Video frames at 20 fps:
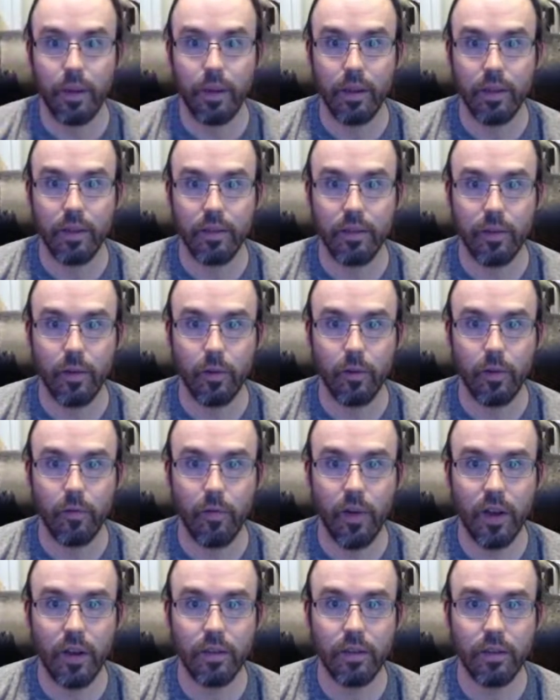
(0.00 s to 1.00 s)
So
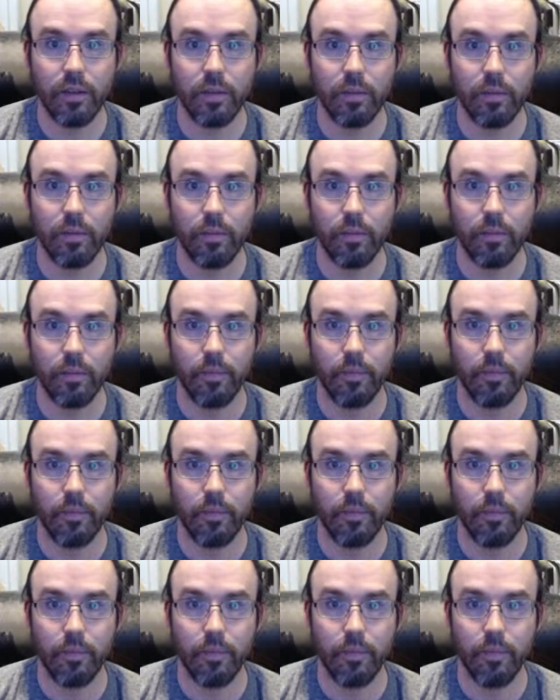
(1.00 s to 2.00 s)
device,
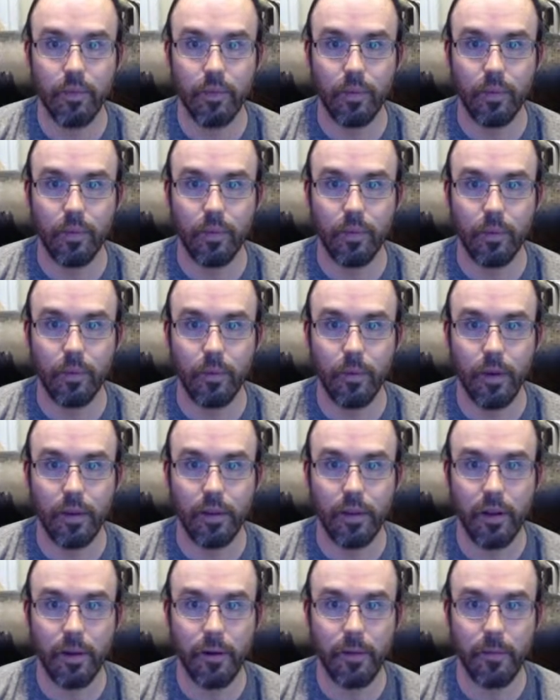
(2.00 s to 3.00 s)
right
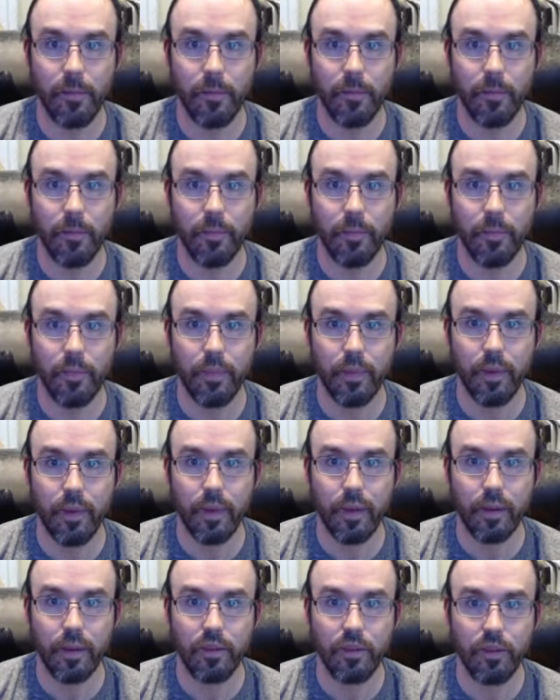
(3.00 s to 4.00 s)
there.
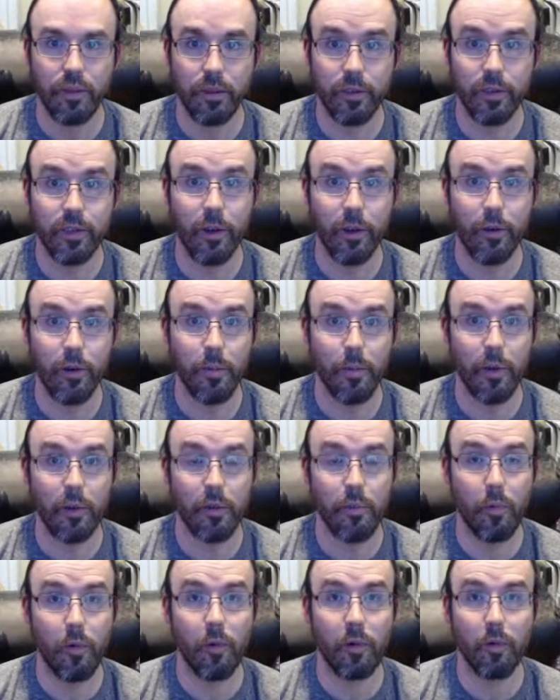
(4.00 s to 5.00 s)
It should show your
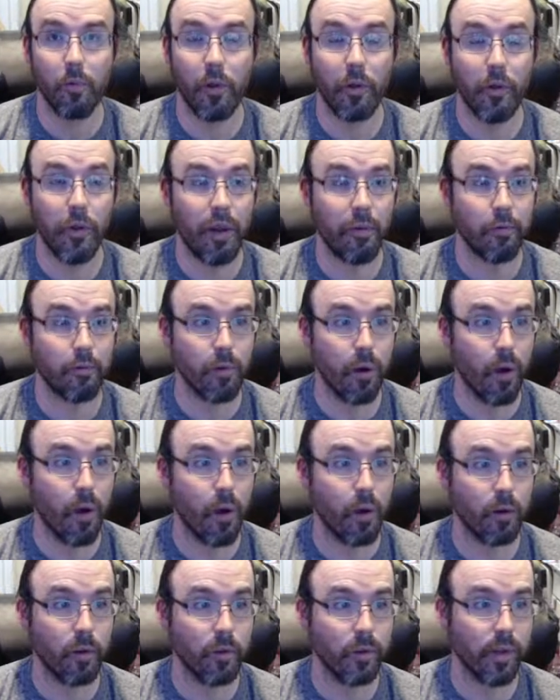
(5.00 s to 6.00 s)
motherboard, whether you have
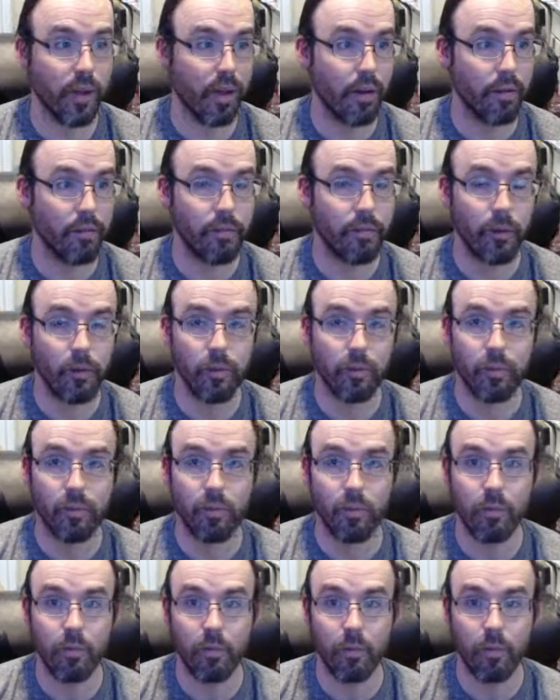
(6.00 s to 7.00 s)
ROG or TUF or
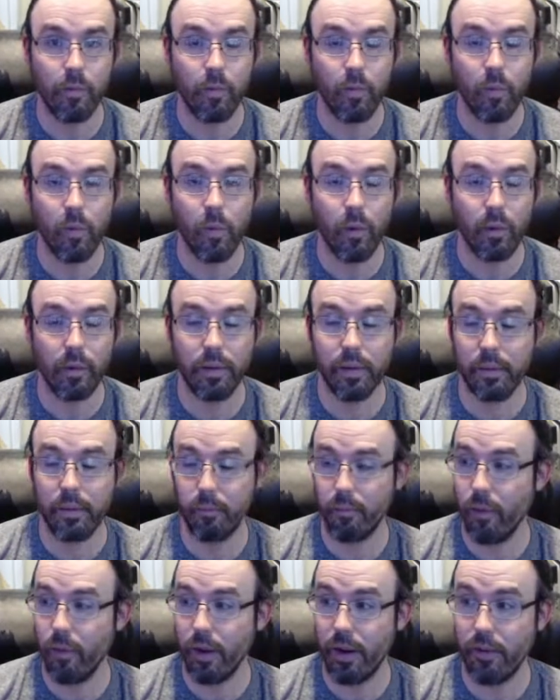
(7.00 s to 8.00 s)

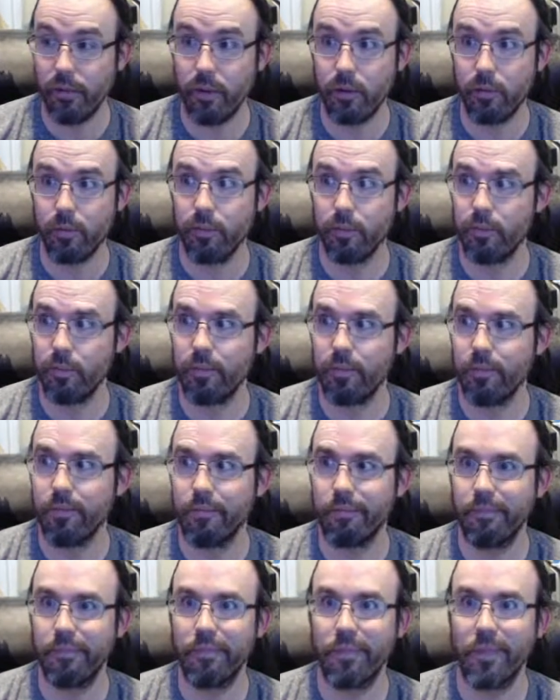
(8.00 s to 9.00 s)
whatever
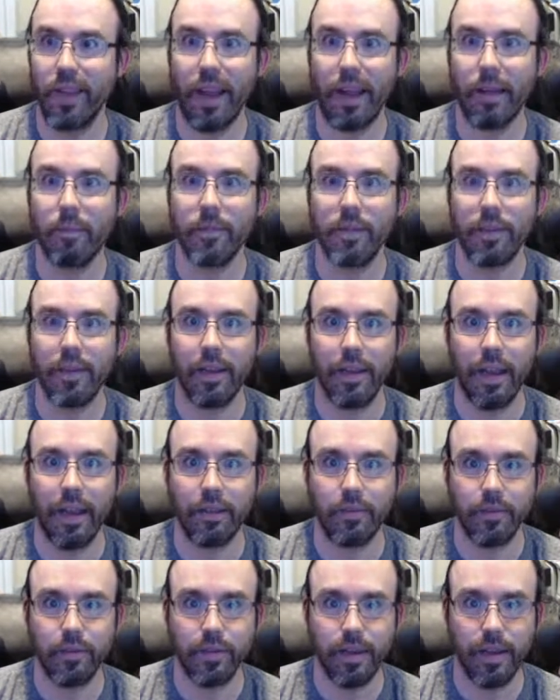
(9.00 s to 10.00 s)
types that
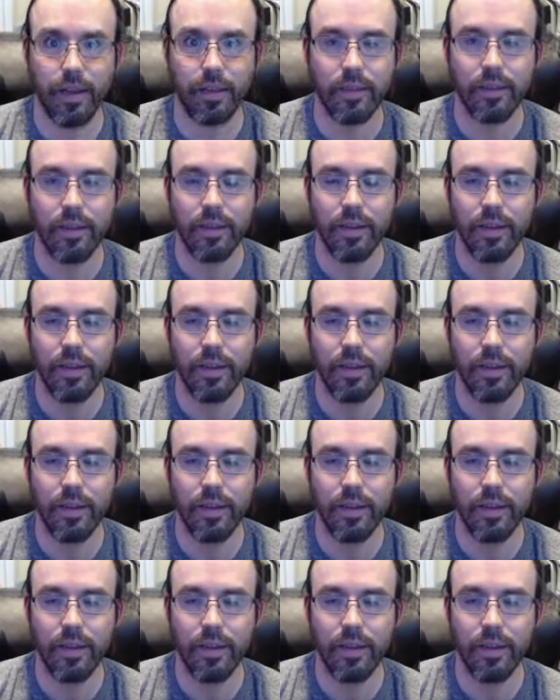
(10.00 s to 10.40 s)
ASUS has.